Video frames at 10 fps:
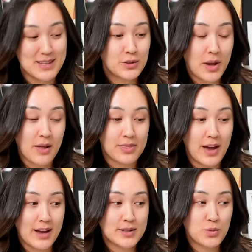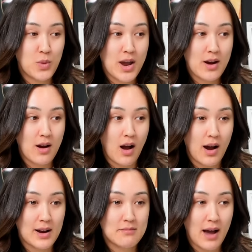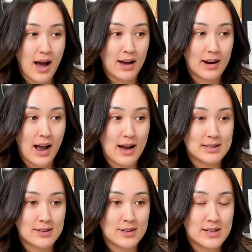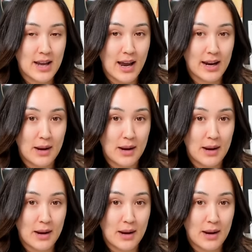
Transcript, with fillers: So yeah, that's where I am at as of today.